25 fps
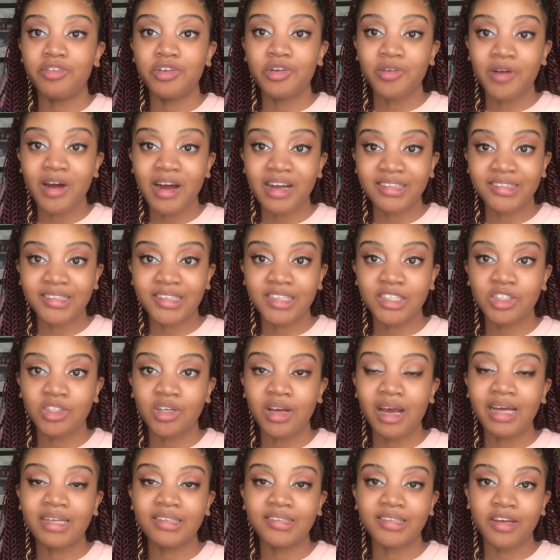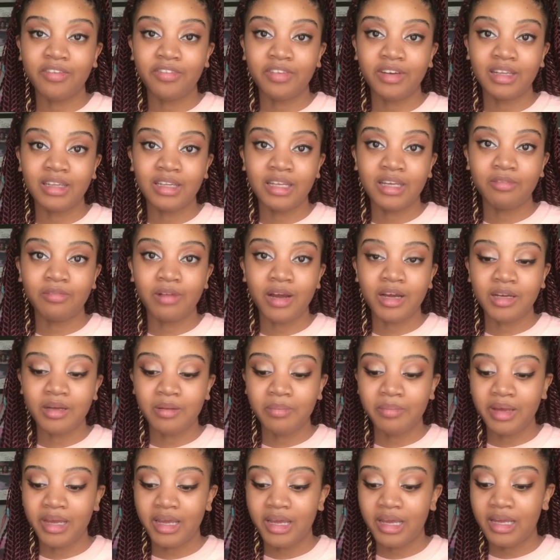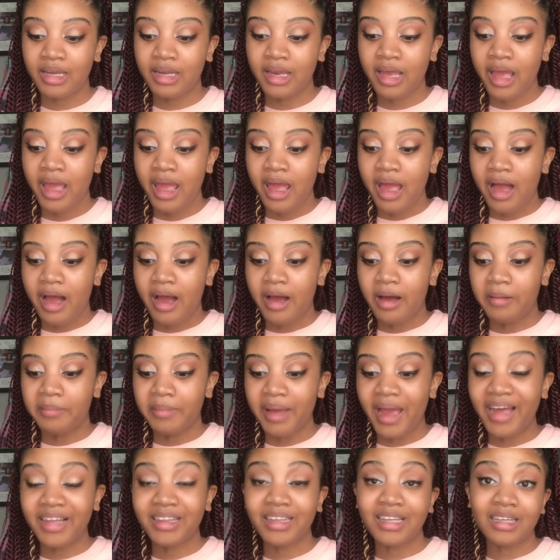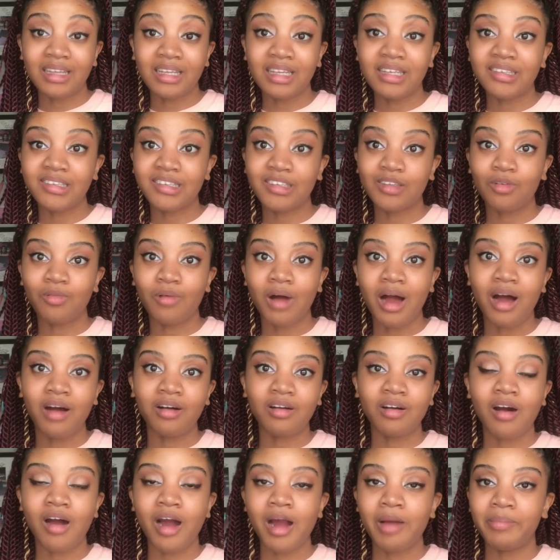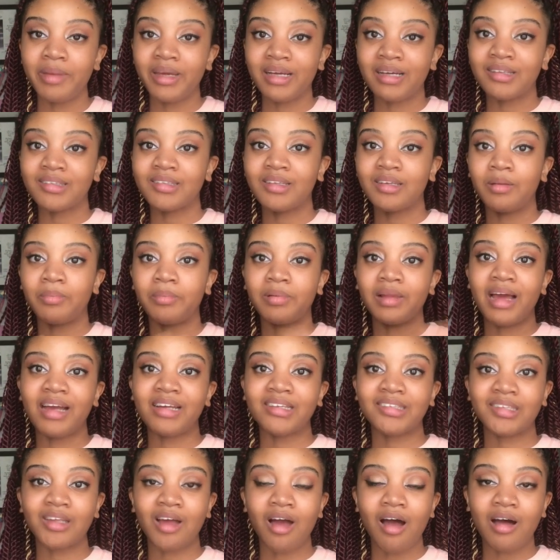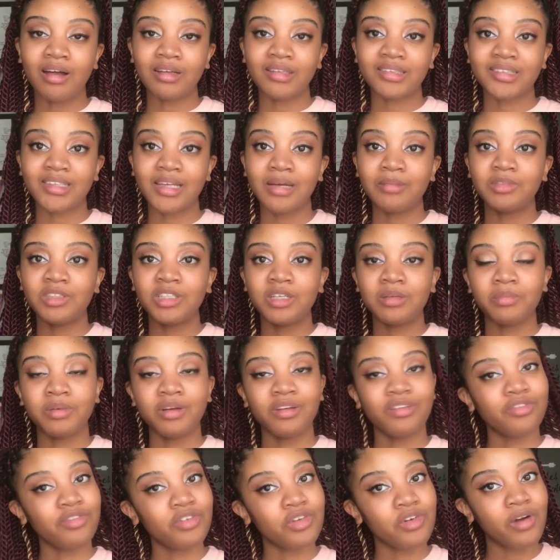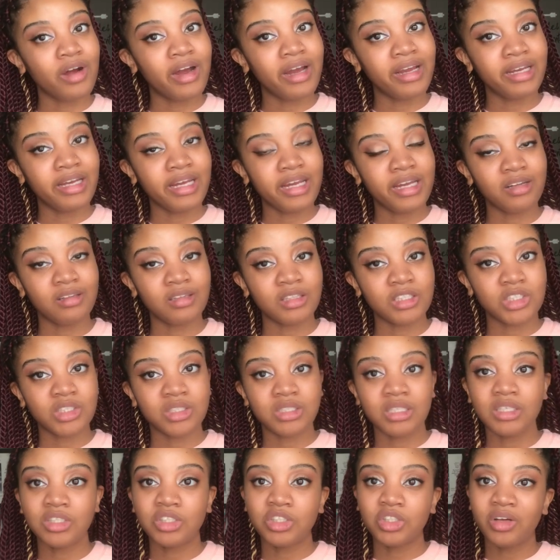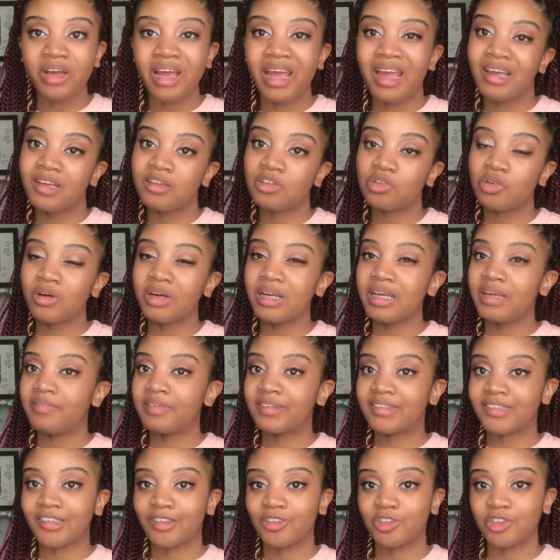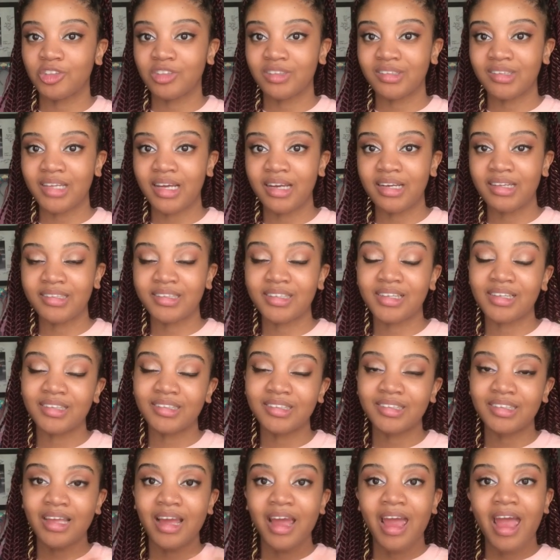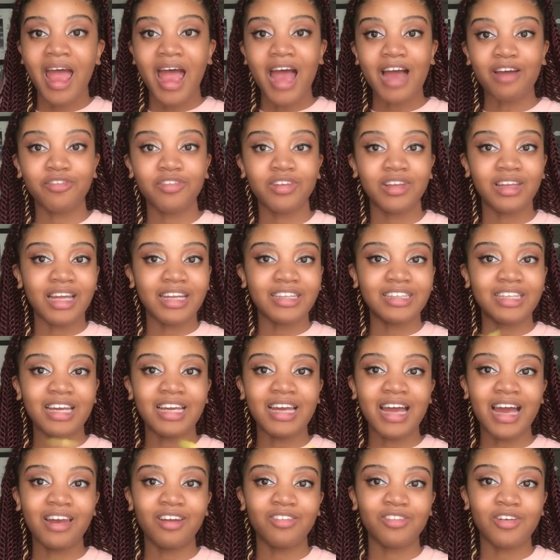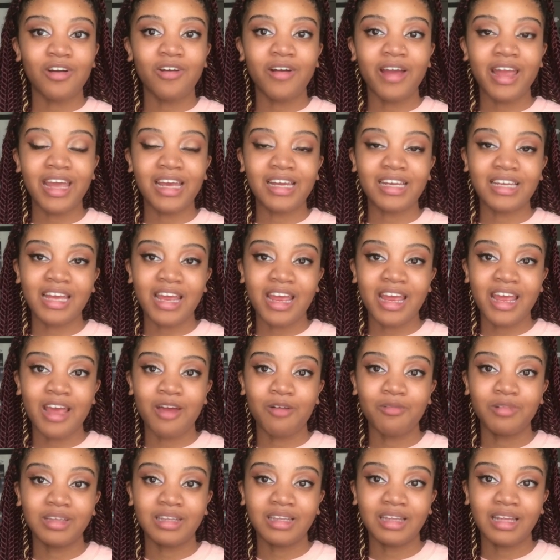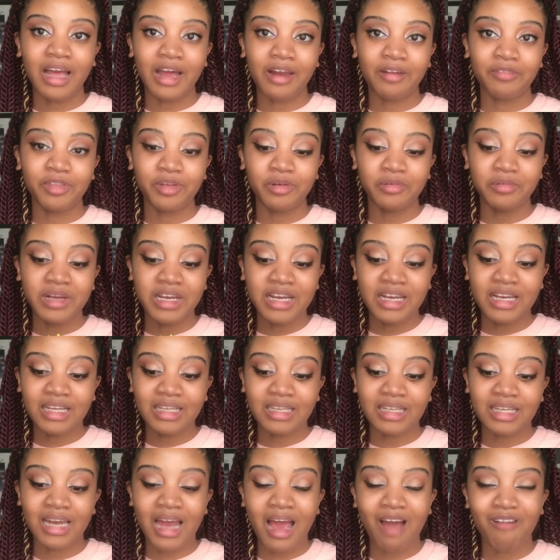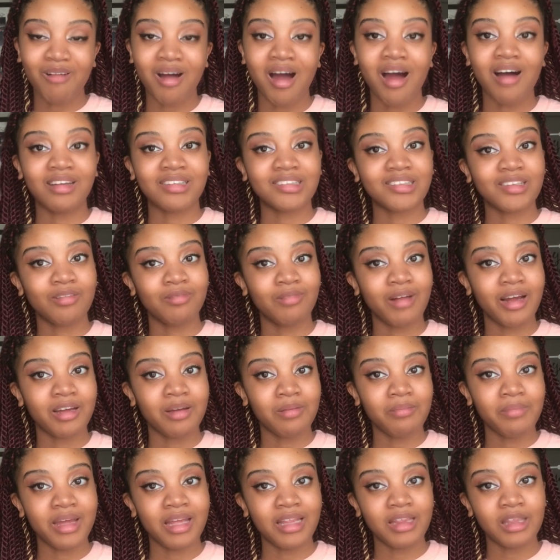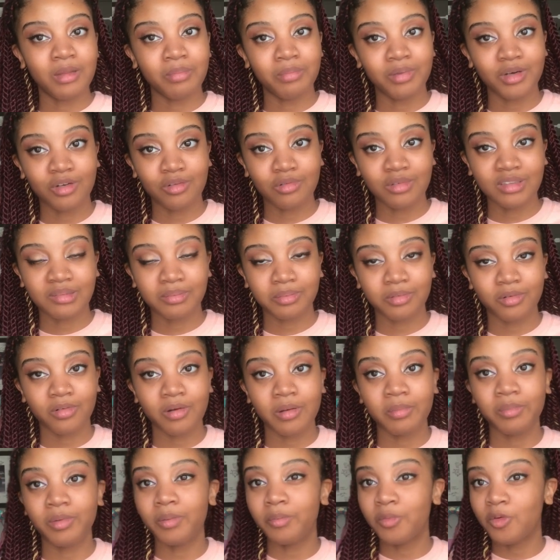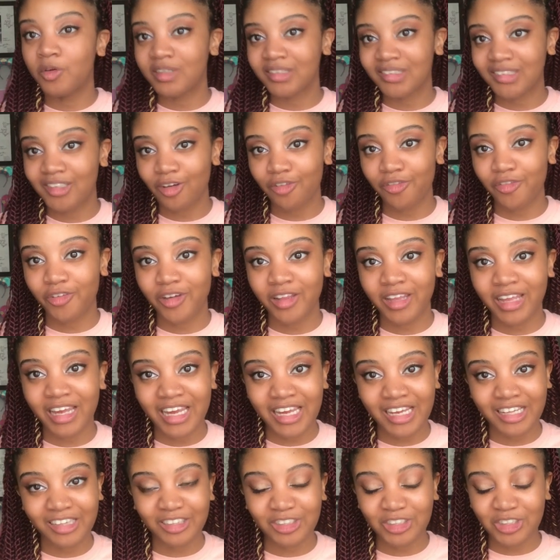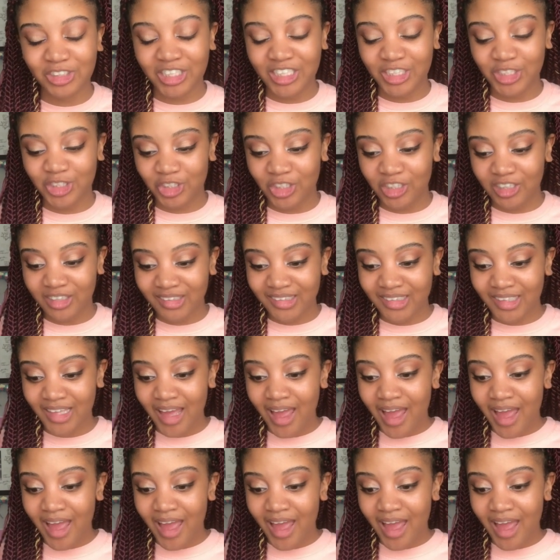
If you are a teacher, I definitely recommend um, at the least the wild card because it applies to all subject. But if you are an English teacher and or even social studies, because I feel like they kind of go hand in hand with a lot of the reading, then I would also recommend The Book Whisperer, but more so for the English teachers.